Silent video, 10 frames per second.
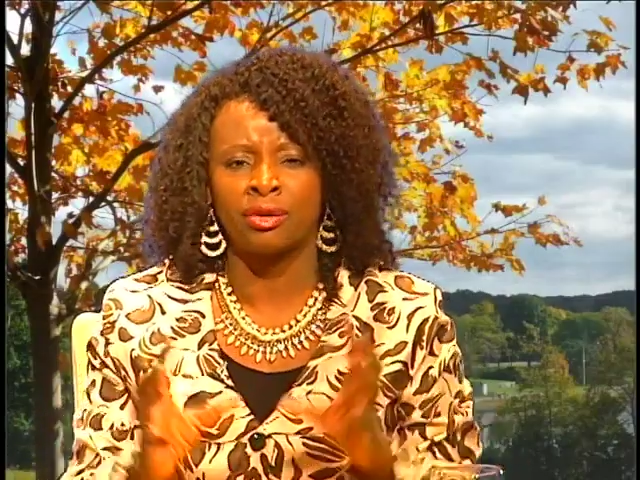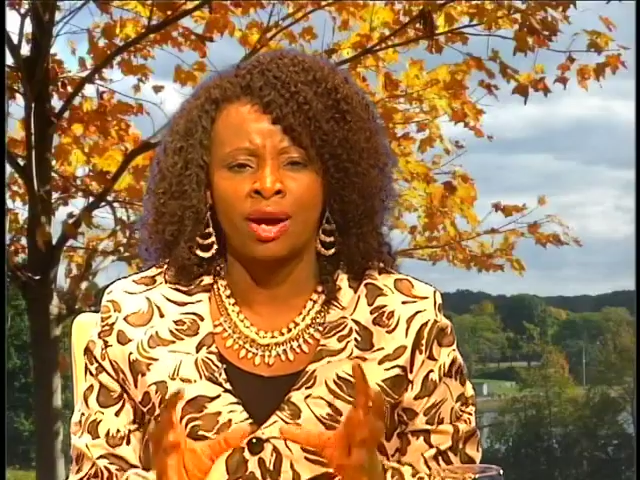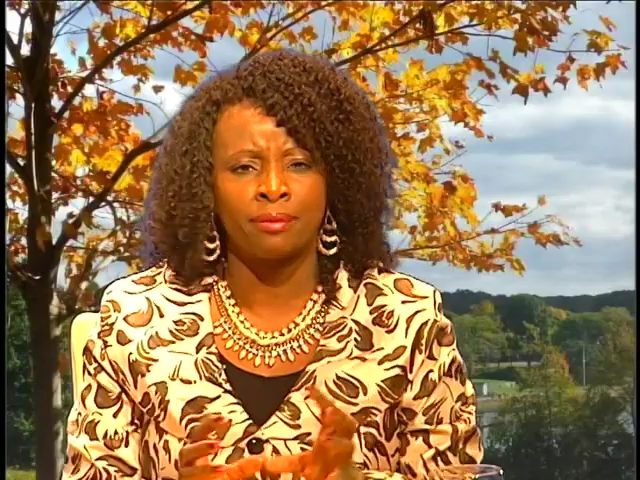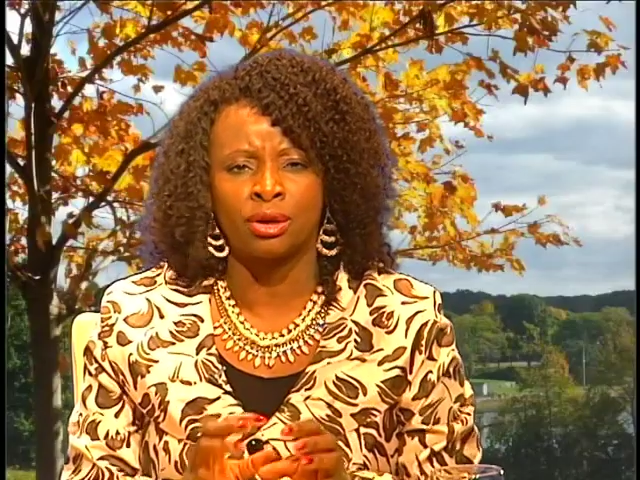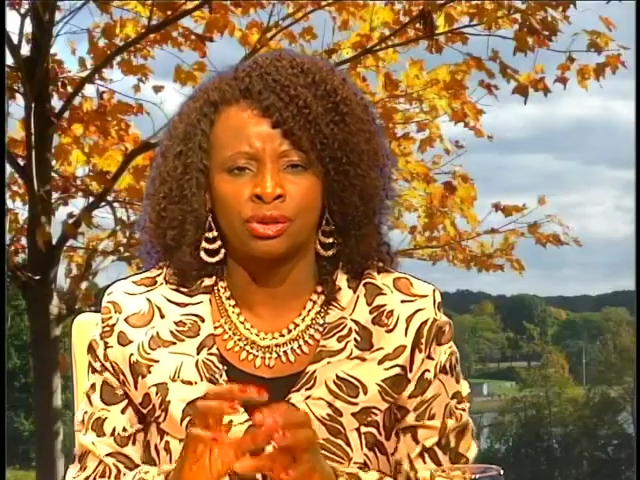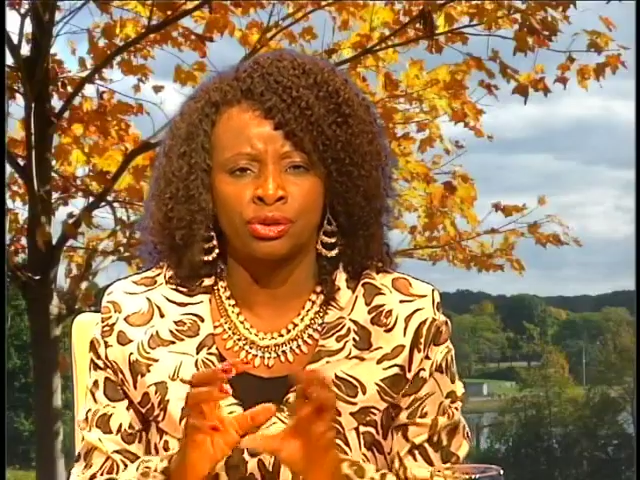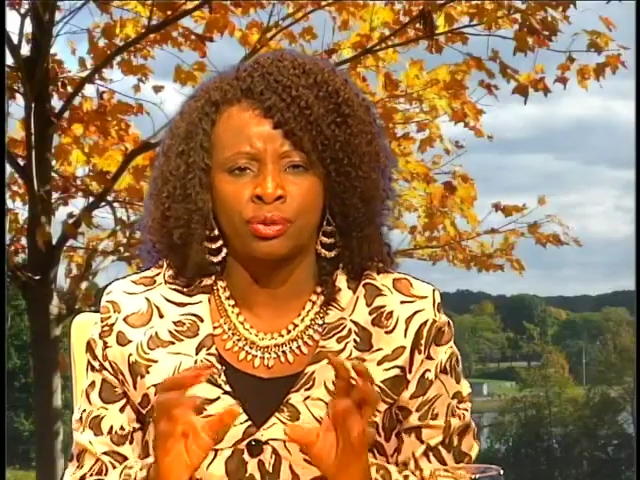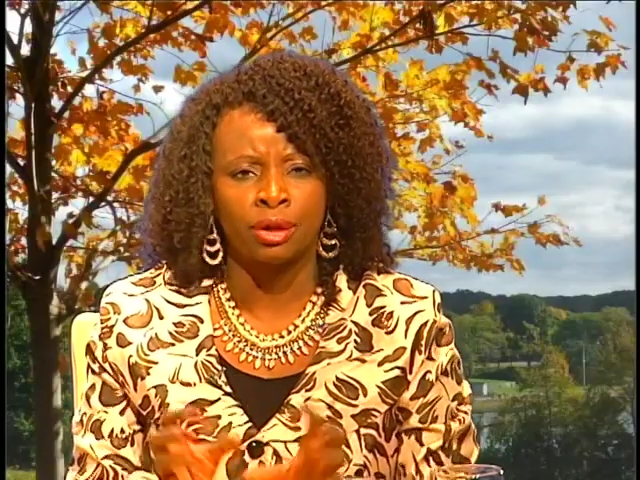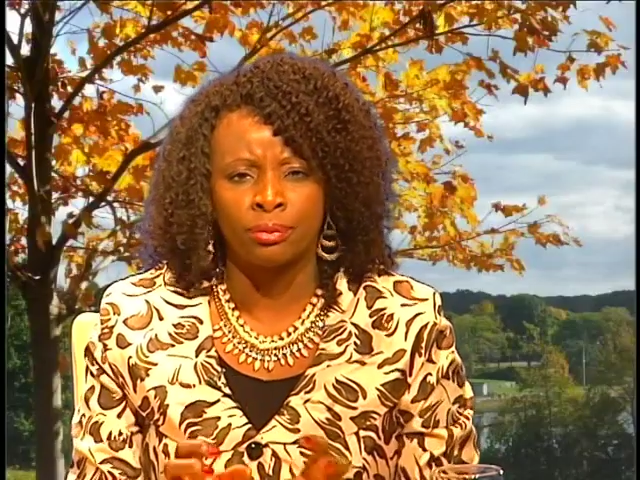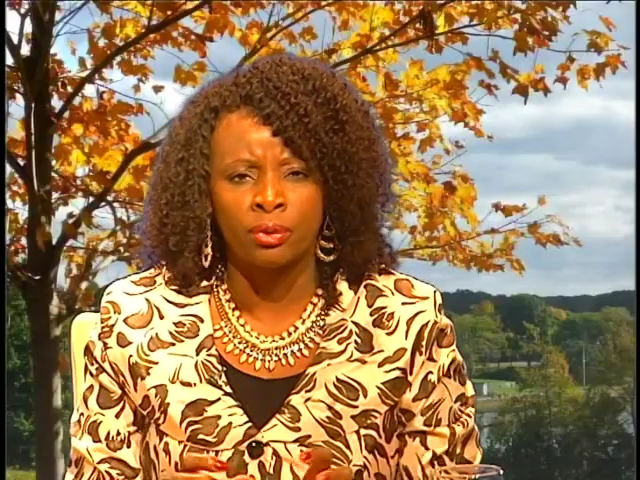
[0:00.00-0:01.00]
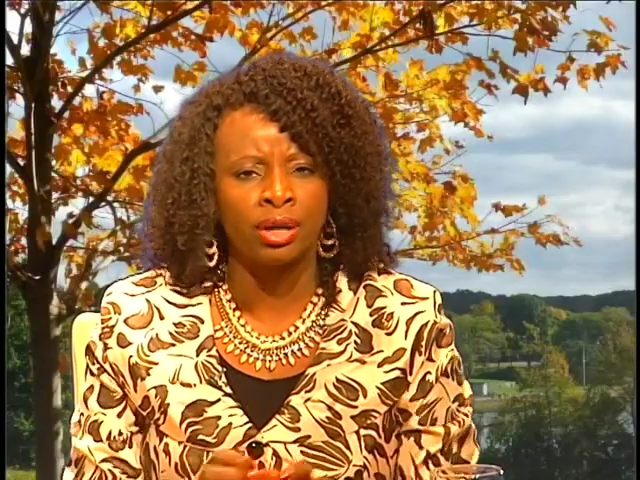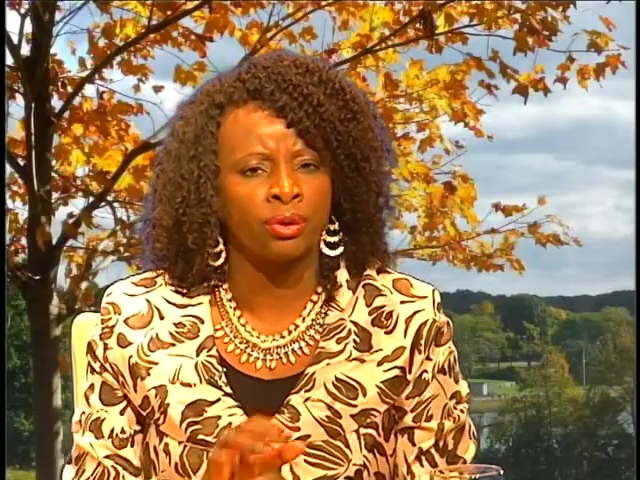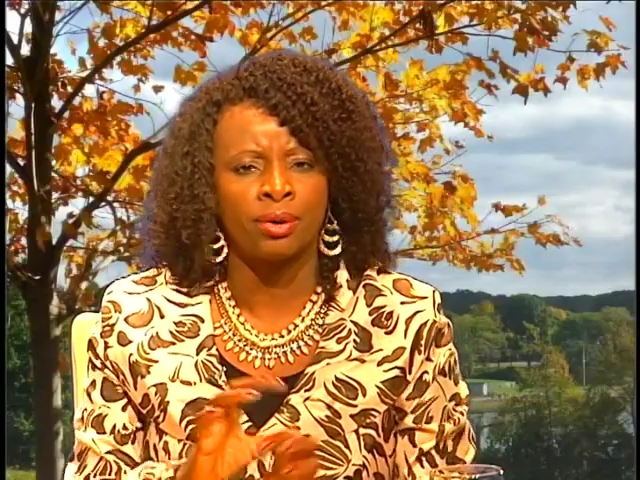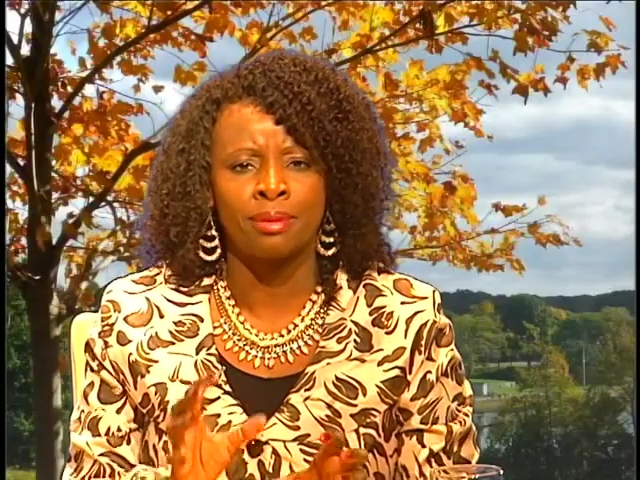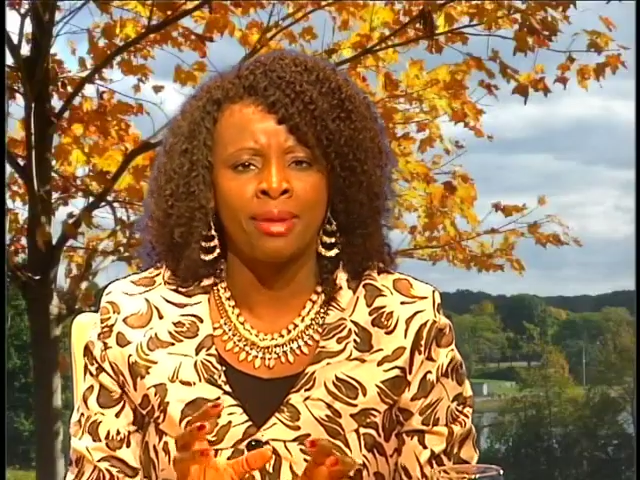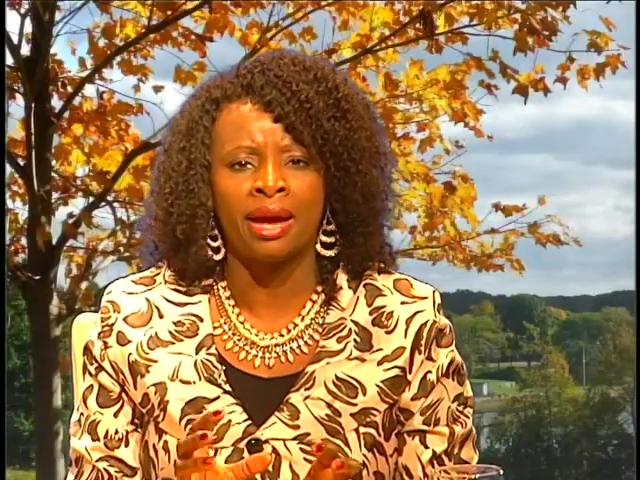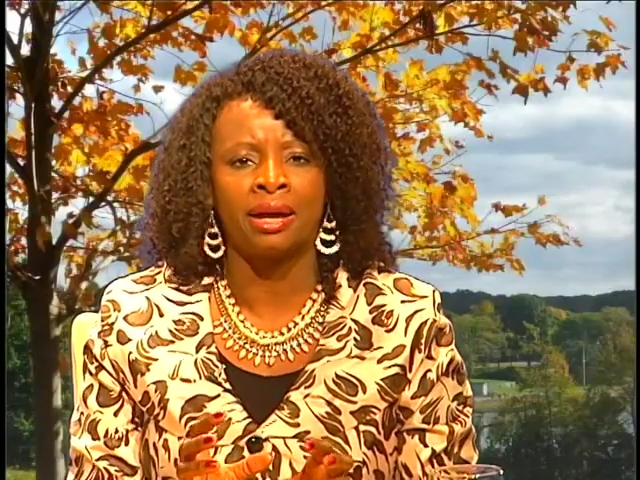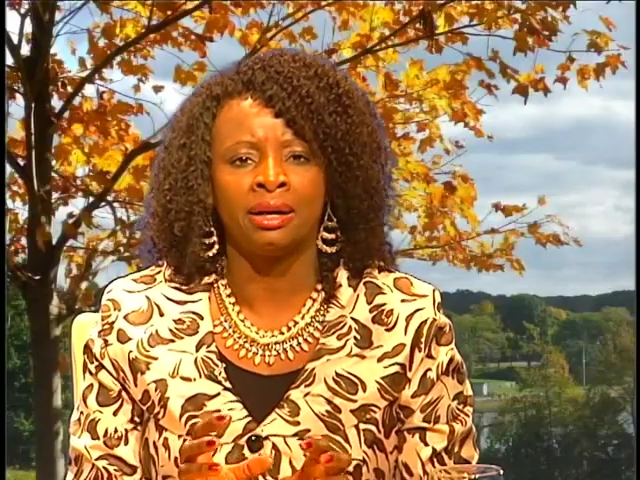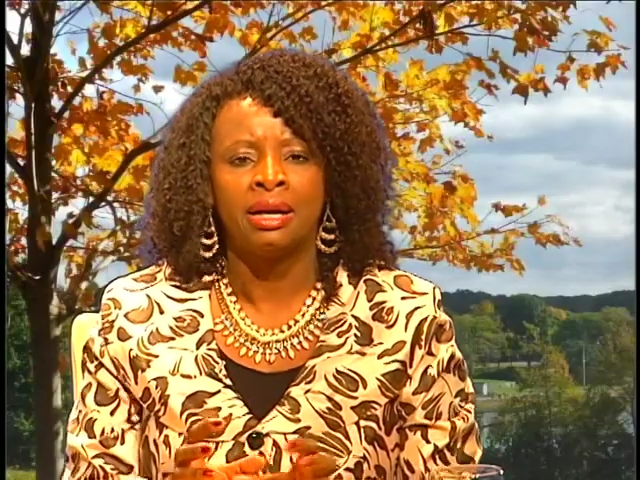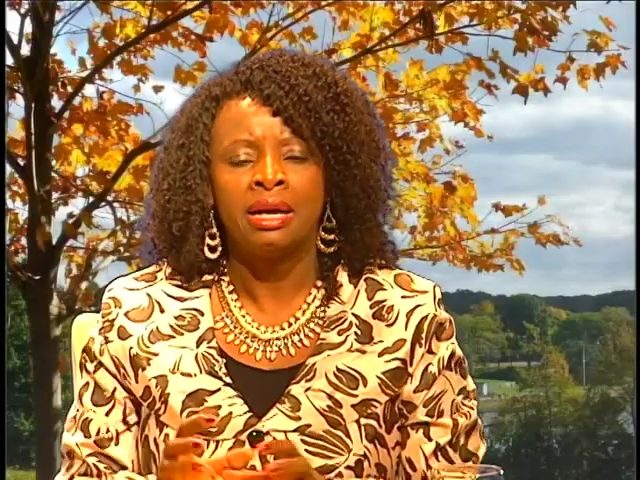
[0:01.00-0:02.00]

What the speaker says: cry because you're a boy or a man.